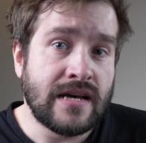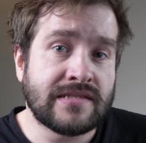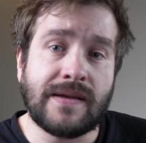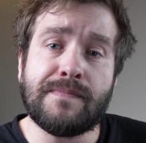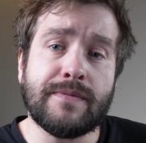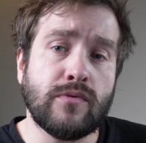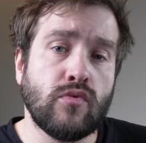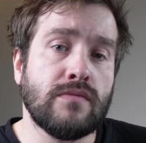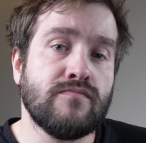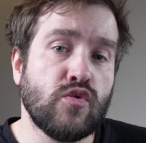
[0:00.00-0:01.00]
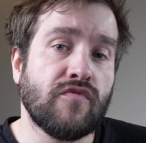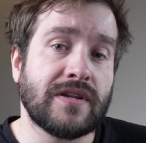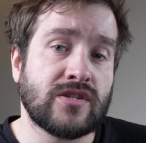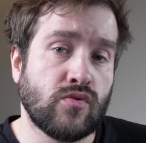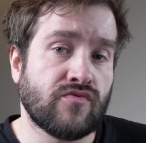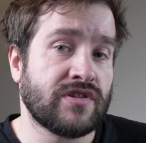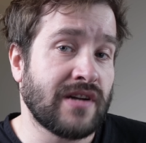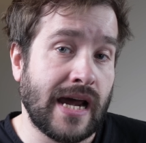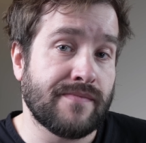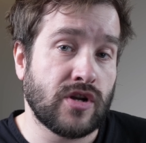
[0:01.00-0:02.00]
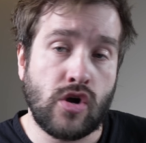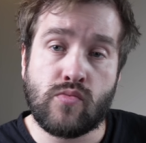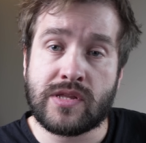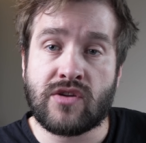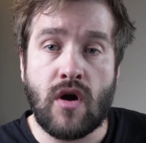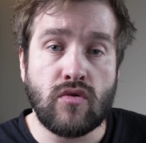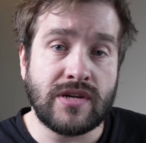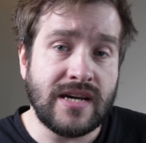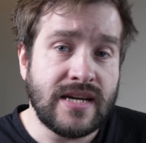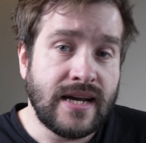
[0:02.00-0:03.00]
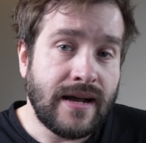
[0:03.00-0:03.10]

Some people will move into a retirement home when they're older,